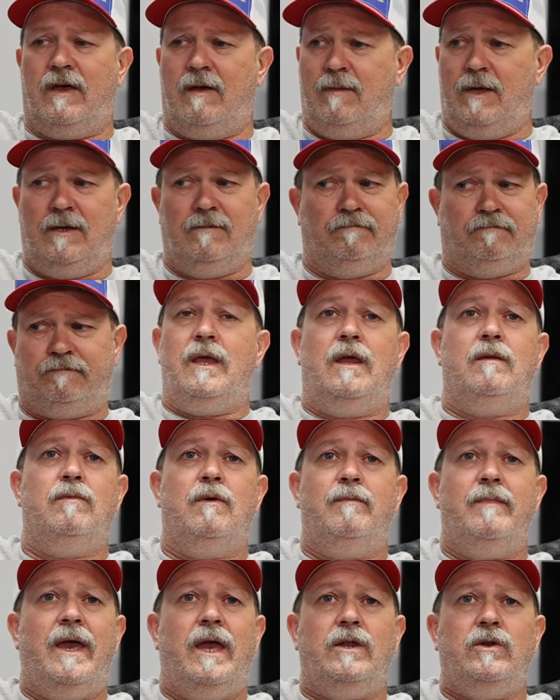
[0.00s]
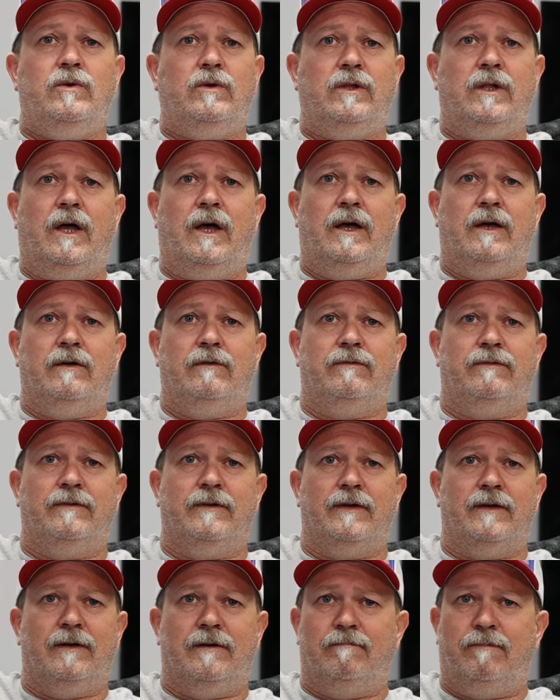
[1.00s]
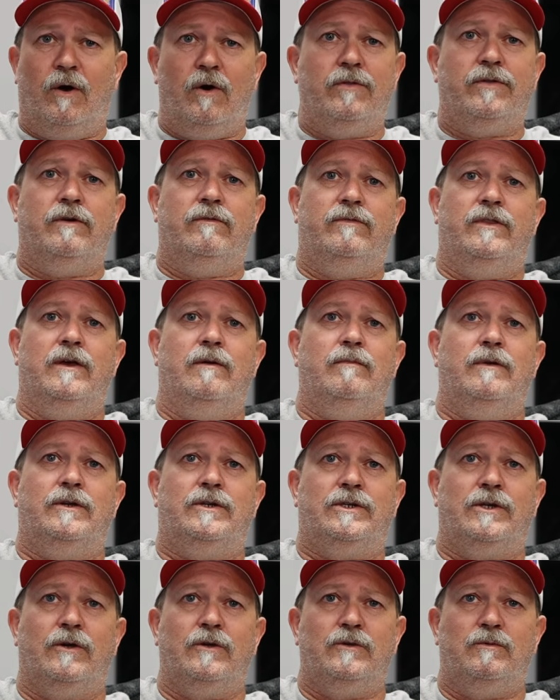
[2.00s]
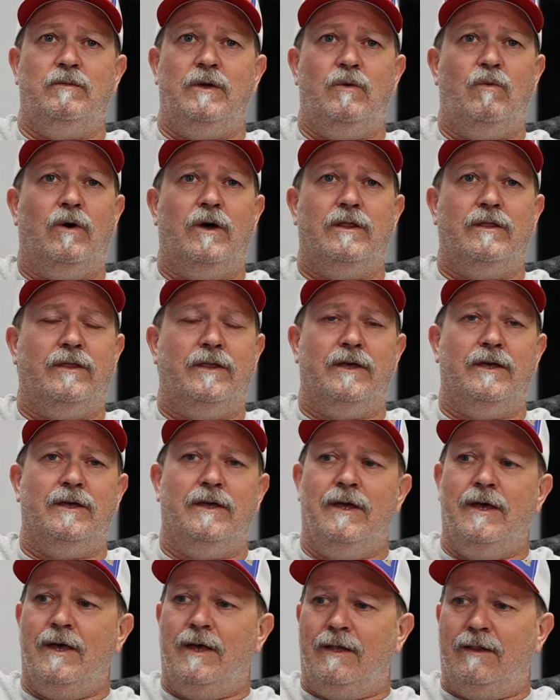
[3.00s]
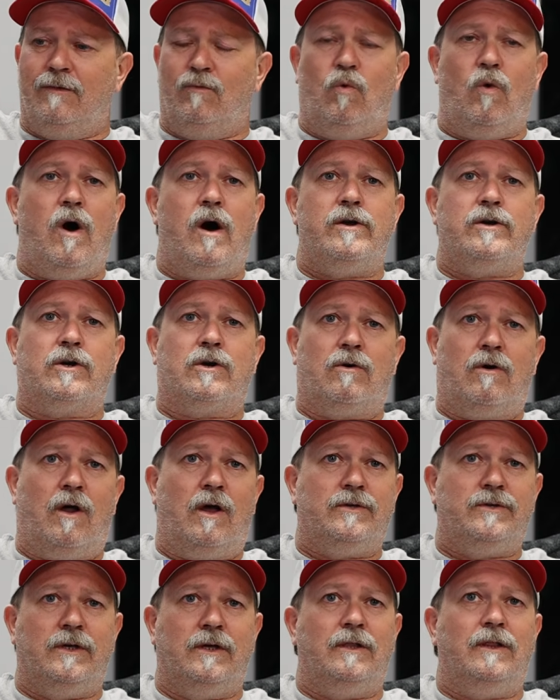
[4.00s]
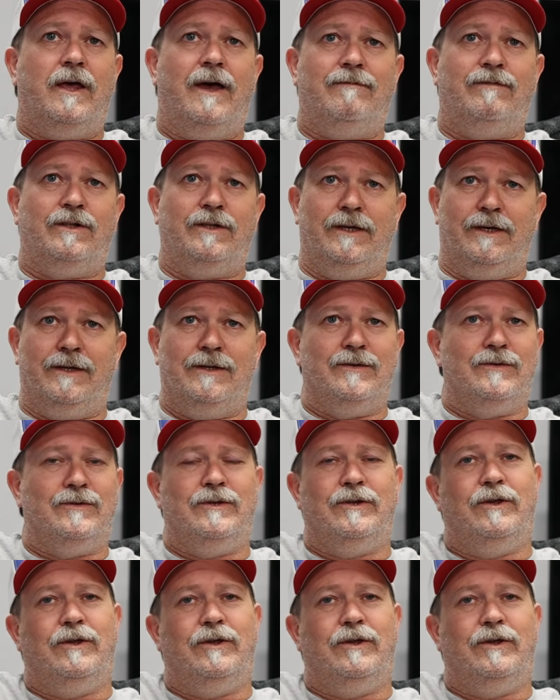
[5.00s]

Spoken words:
I mean, in the manual of both of them, it shows me what the water crossing level is.